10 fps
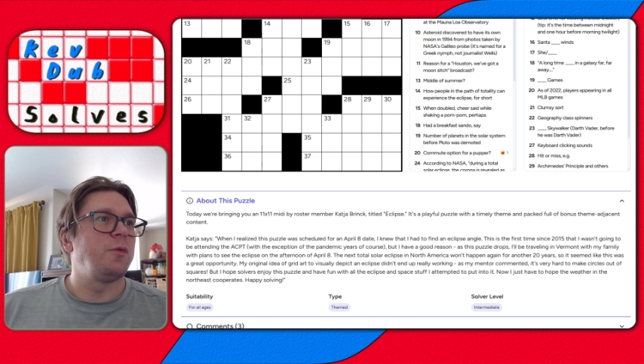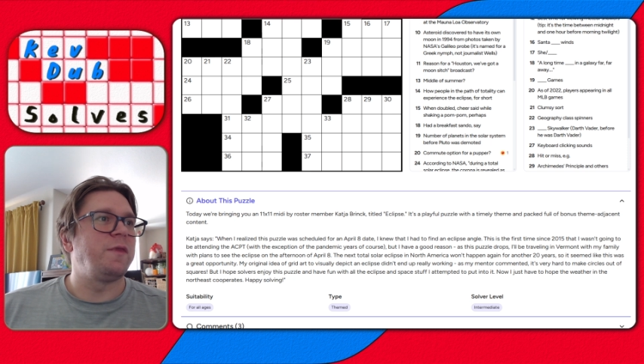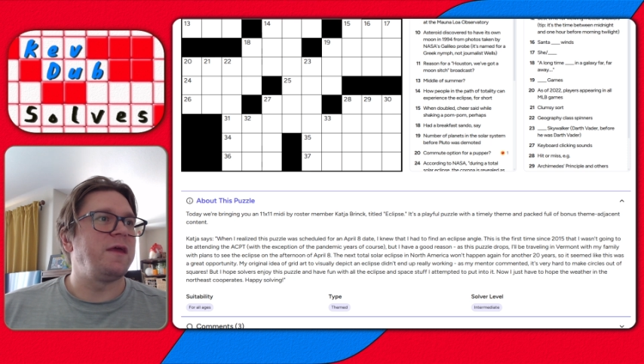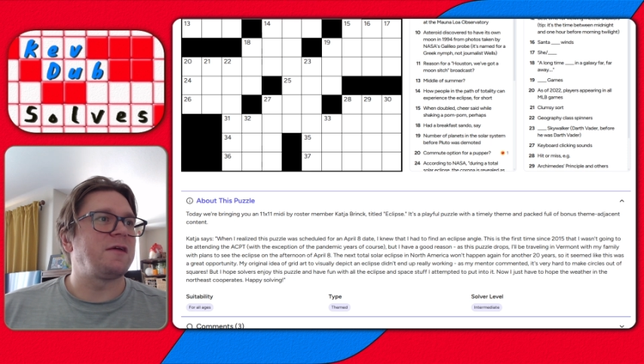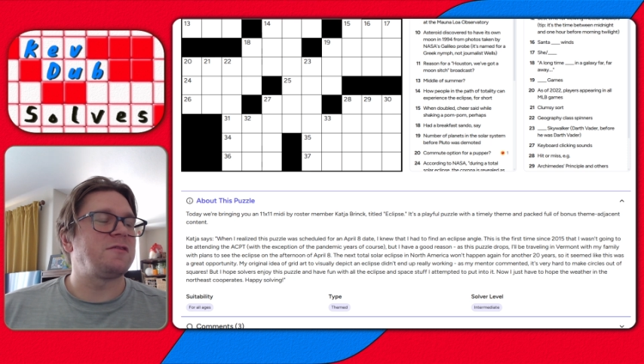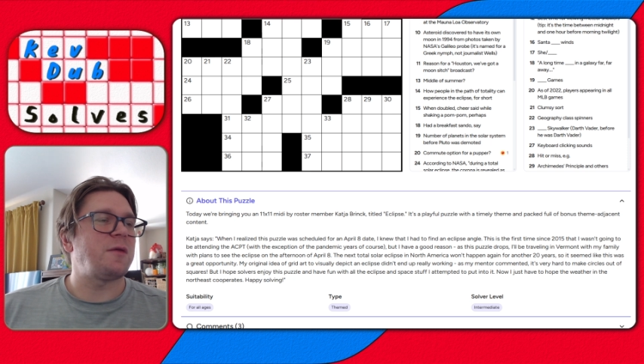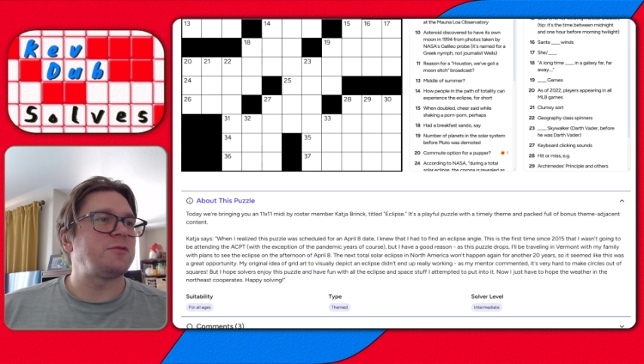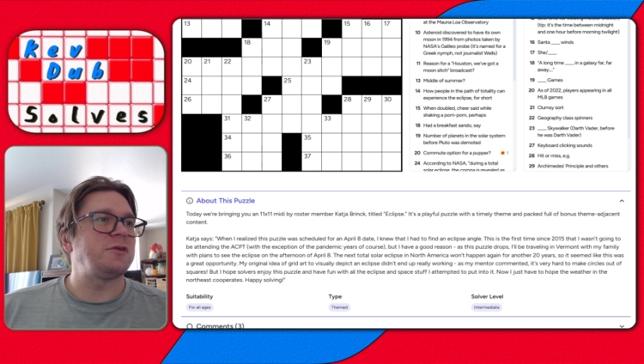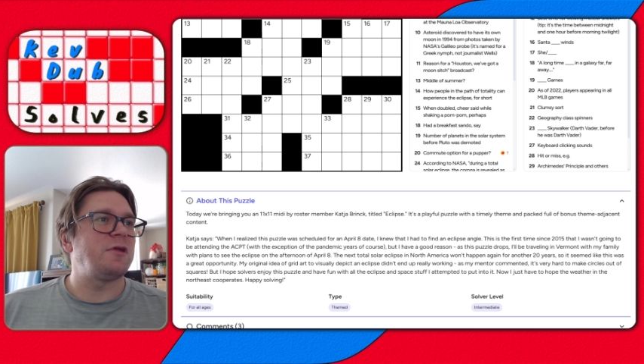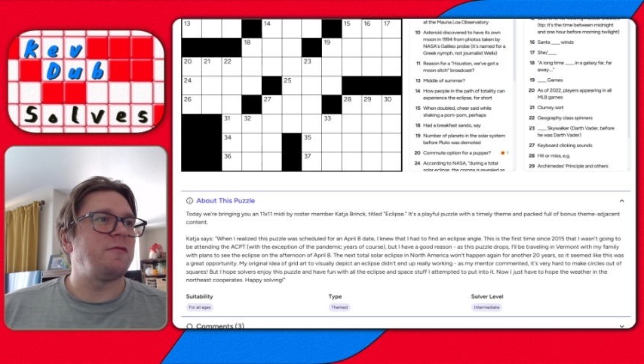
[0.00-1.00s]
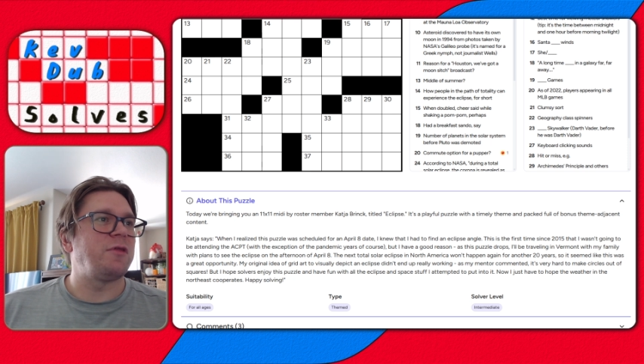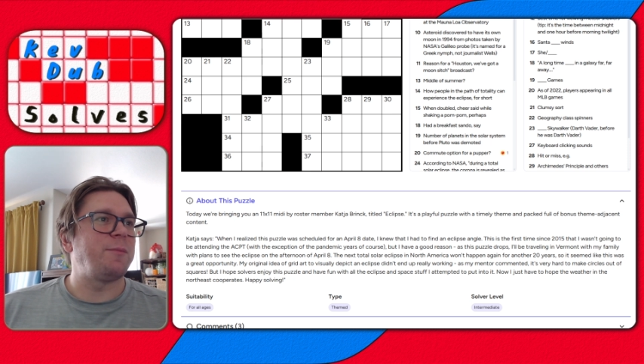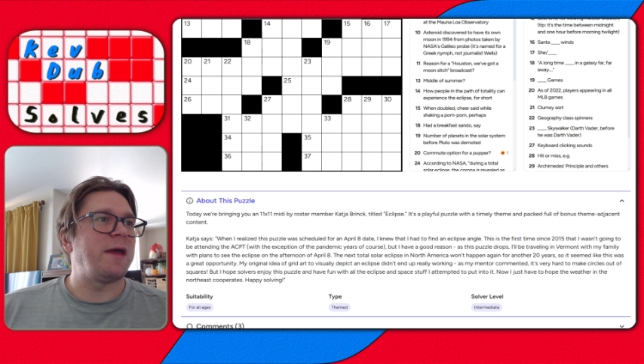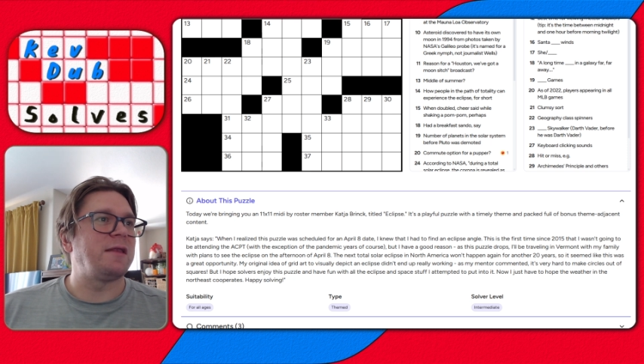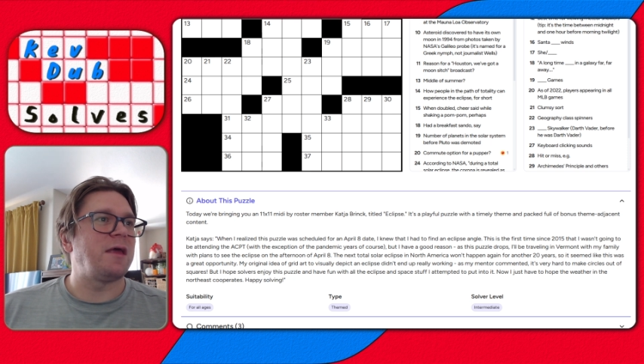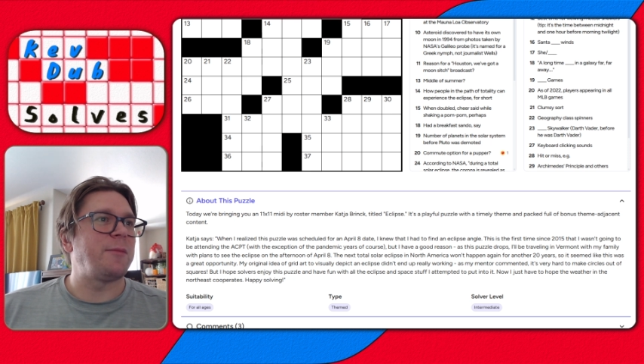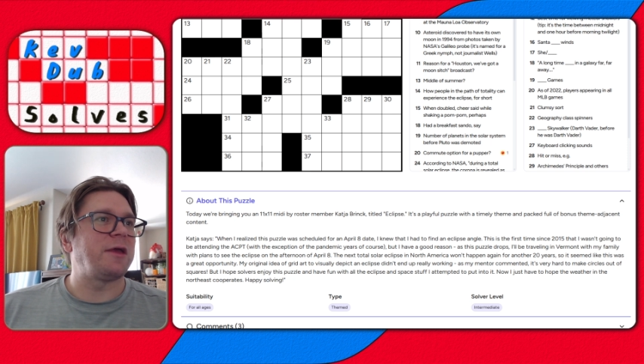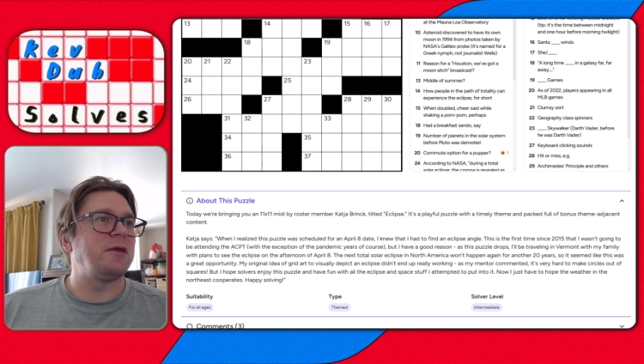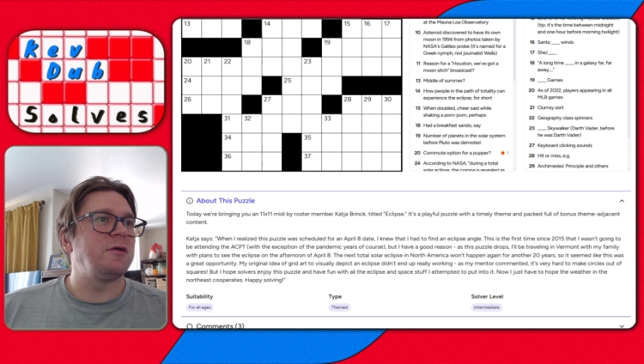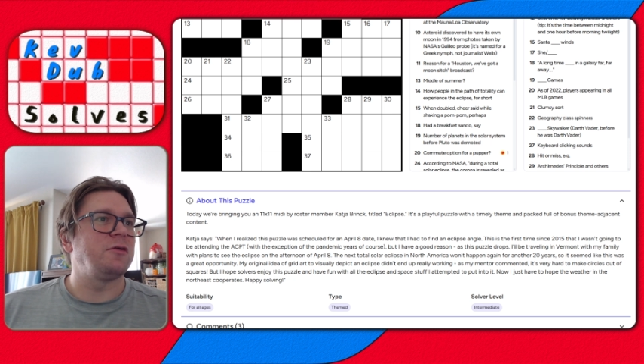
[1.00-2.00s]
with the exception of the
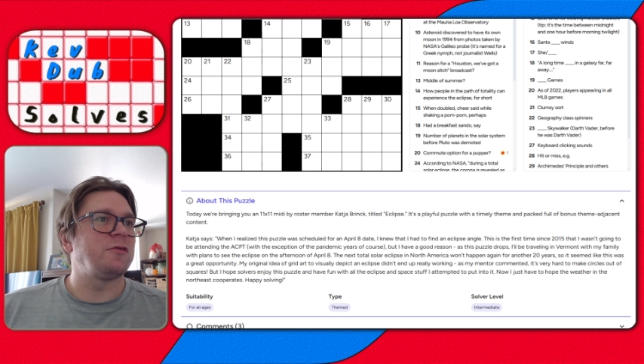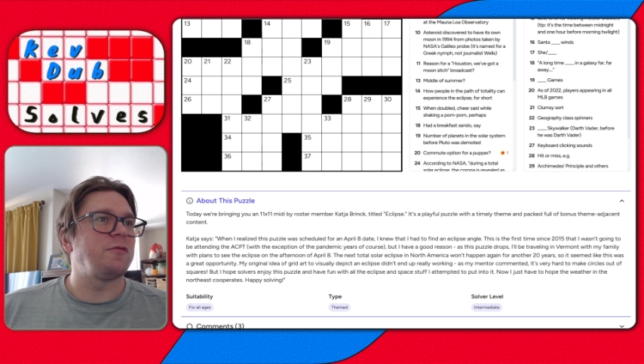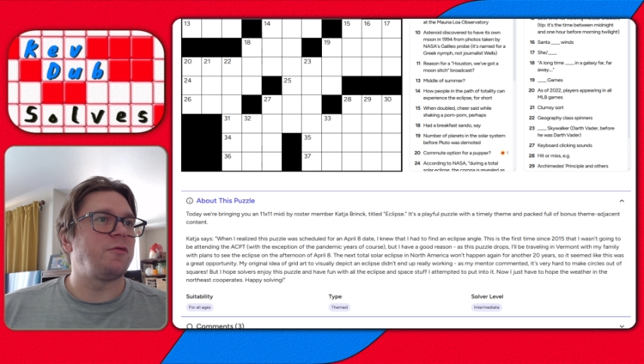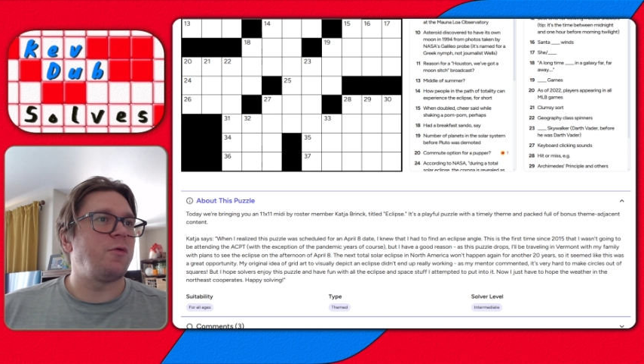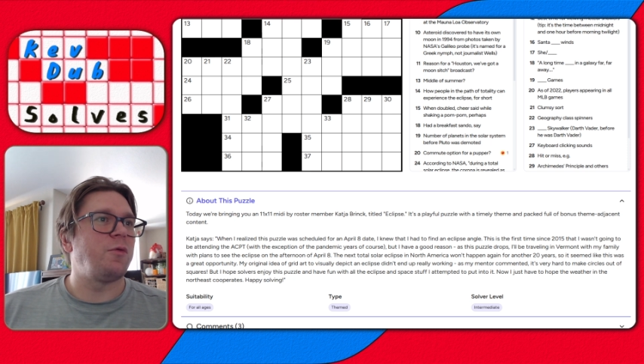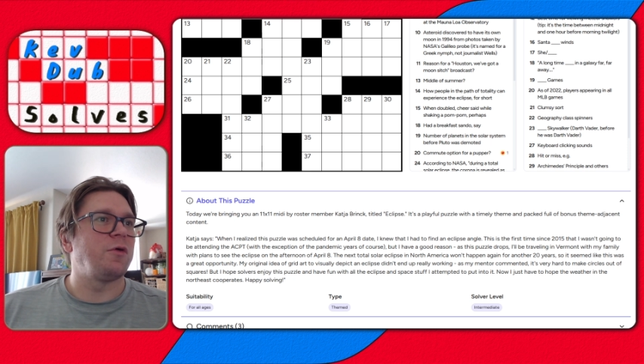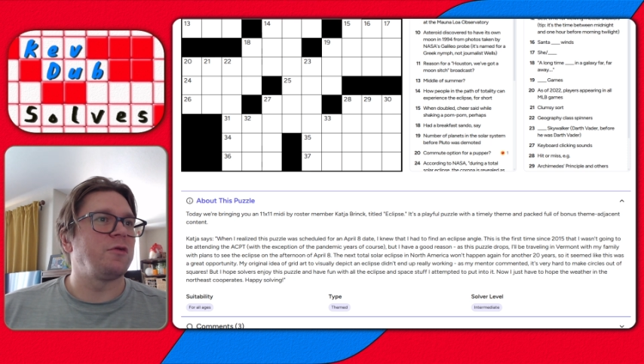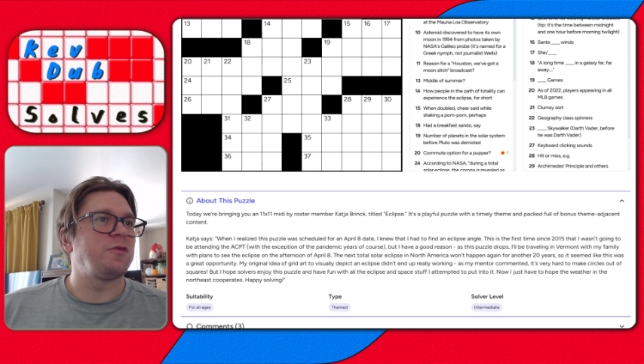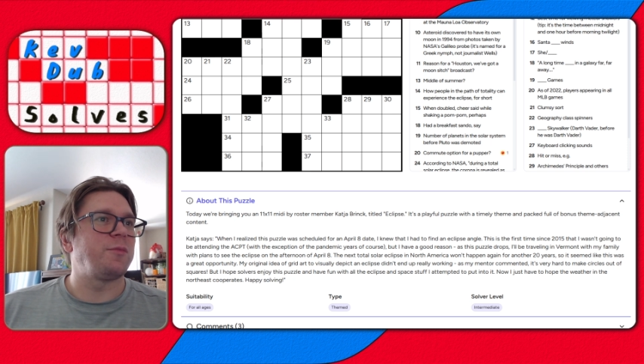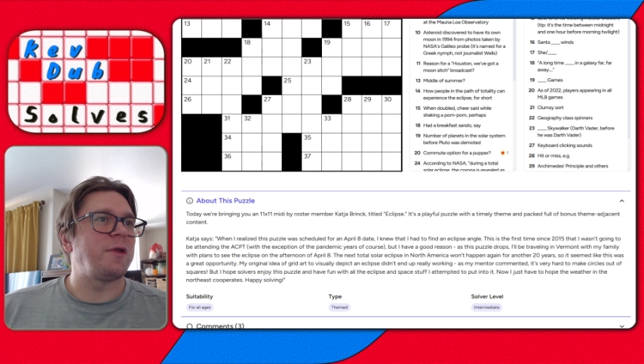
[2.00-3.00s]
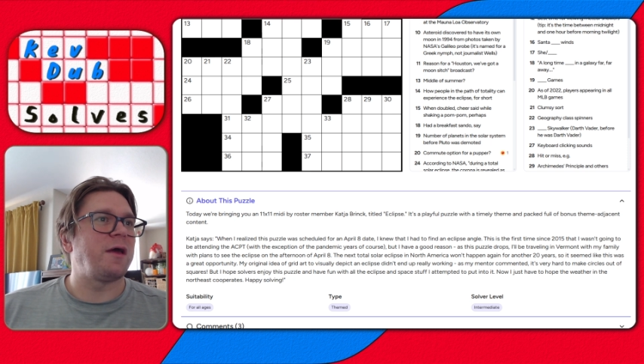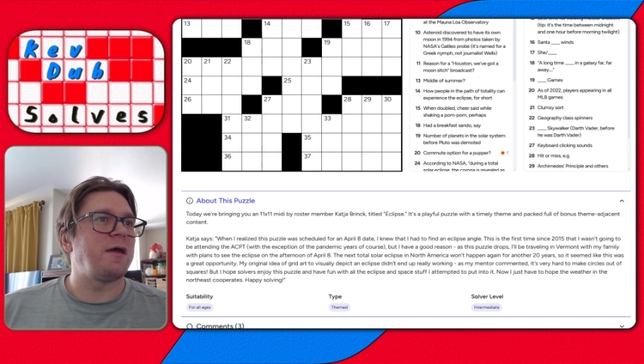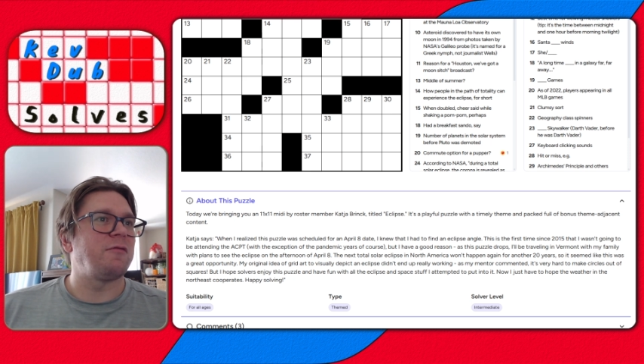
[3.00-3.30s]
pandemic years, of course. But I have a